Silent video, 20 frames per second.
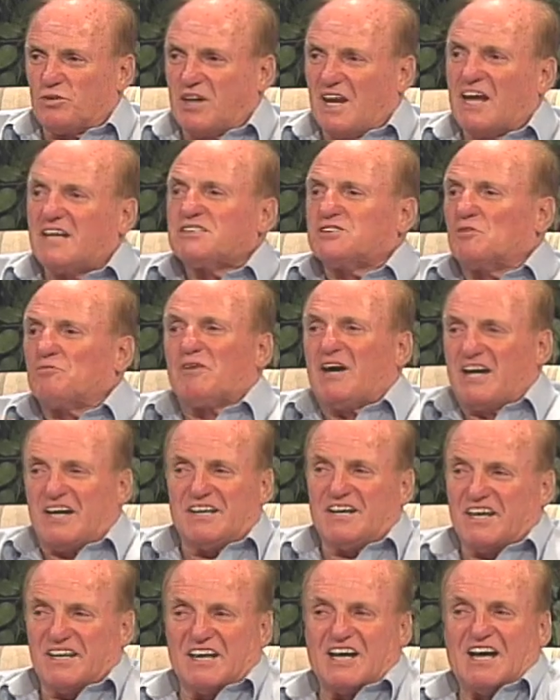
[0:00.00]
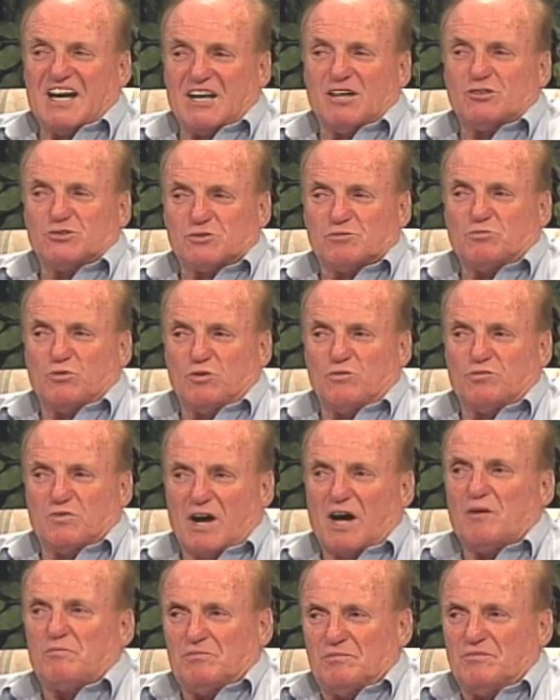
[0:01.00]
like to buy another house, move
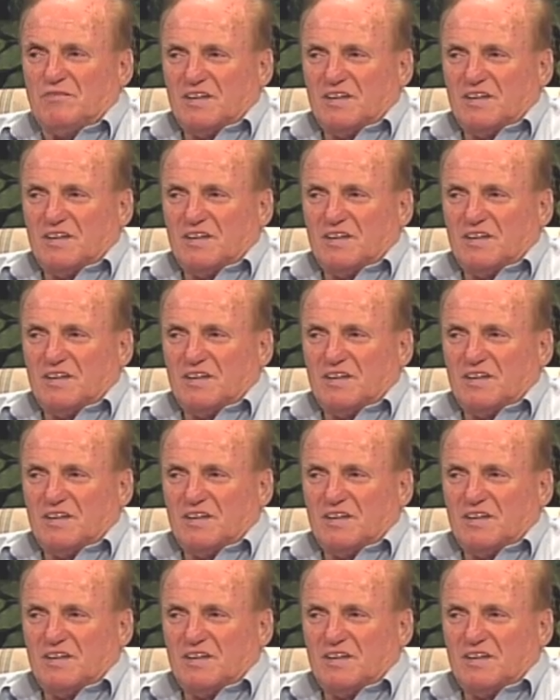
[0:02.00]
up.